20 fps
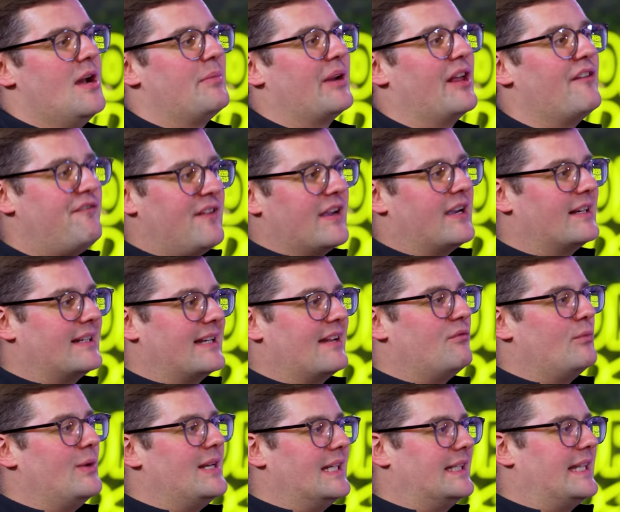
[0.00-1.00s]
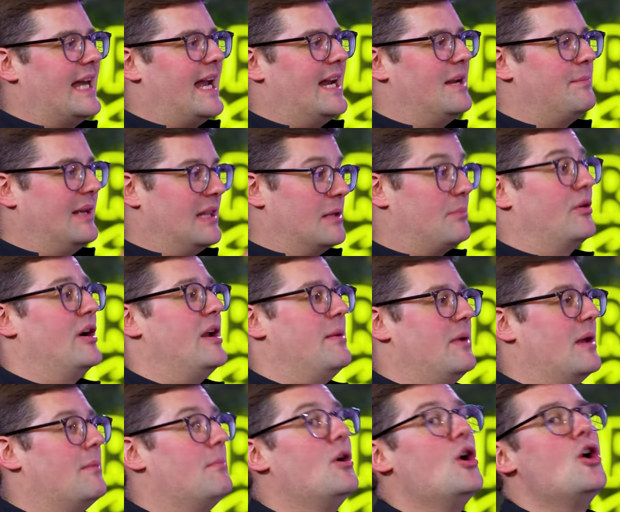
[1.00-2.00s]
But I figured, given we did that in a Pick the
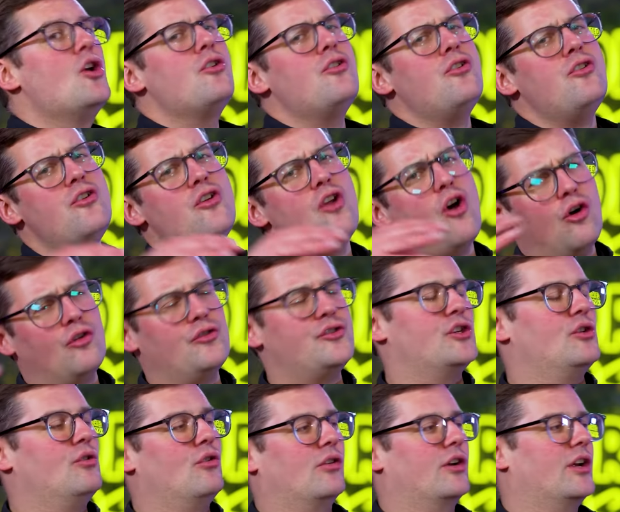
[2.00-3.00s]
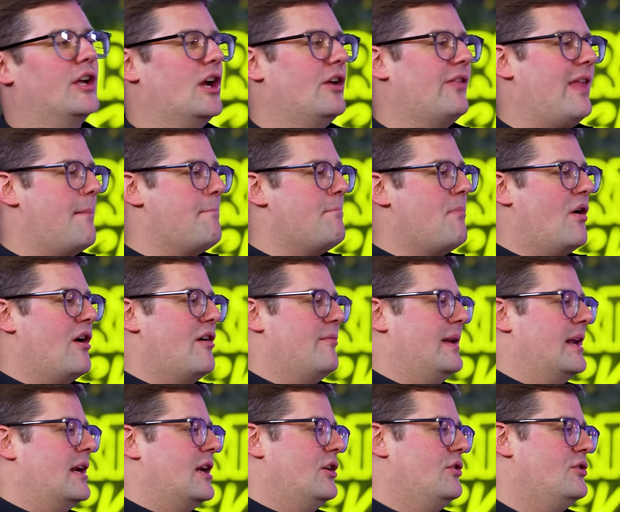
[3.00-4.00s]
Premium not too long ago, that might have
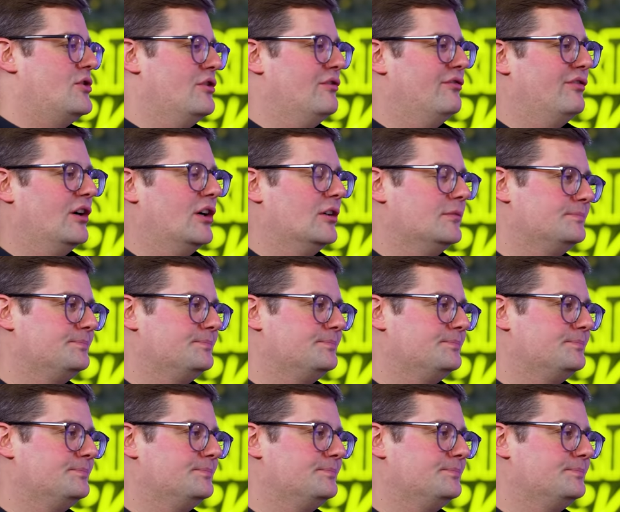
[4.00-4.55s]
been a clue too far.